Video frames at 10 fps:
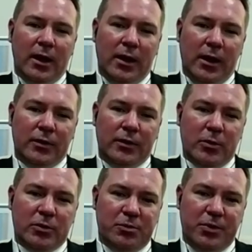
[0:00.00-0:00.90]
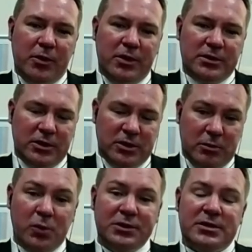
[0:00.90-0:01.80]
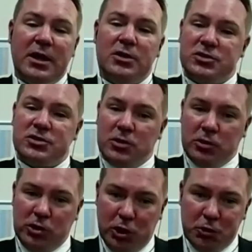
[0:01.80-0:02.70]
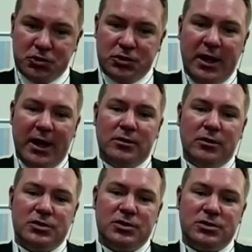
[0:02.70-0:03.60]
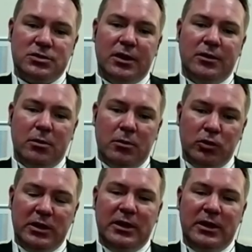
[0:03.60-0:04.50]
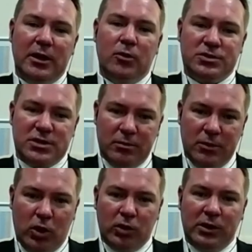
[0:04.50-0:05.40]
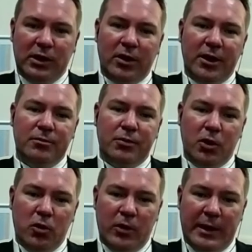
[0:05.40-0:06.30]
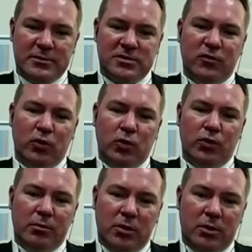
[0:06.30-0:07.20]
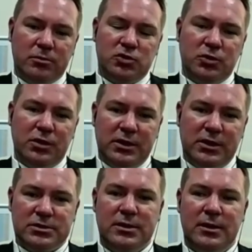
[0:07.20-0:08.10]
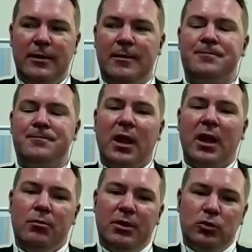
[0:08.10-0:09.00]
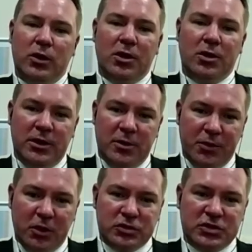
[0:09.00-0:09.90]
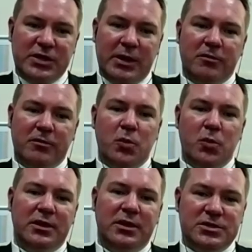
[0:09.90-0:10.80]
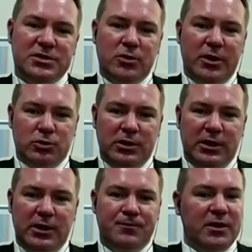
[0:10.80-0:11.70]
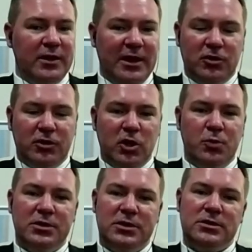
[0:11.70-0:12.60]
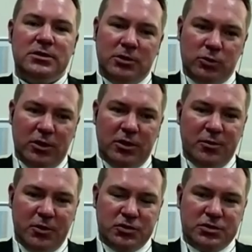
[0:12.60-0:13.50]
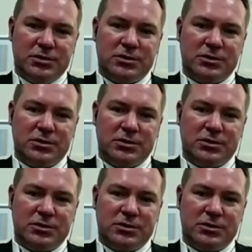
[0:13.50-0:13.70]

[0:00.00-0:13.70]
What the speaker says: There was a period at the moment that they are still closed, and this is done remotely now with some online programs for the moms with the kids. But we are in the process now of opening these gradually. They have not opened yet, but we are in the process.